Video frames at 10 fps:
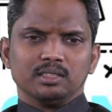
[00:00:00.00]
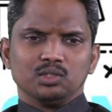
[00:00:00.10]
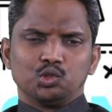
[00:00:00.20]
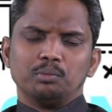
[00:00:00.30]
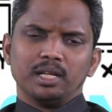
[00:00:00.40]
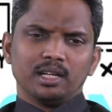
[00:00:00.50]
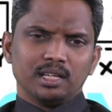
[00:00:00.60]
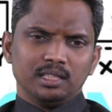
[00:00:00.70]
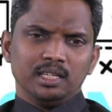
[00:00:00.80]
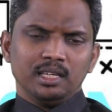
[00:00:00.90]
Similarly,
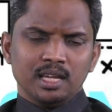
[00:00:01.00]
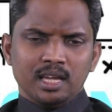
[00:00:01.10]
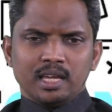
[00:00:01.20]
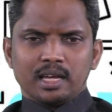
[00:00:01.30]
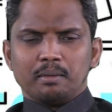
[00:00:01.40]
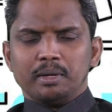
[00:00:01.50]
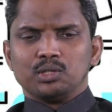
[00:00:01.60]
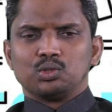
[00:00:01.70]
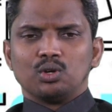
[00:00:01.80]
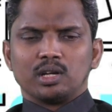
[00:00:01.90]
the
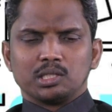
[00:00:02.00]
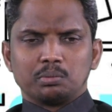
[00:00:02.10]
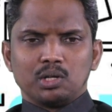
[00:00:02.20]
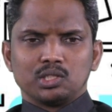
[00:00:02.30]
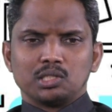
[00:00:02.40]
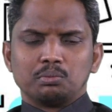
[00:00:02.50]
comments or responses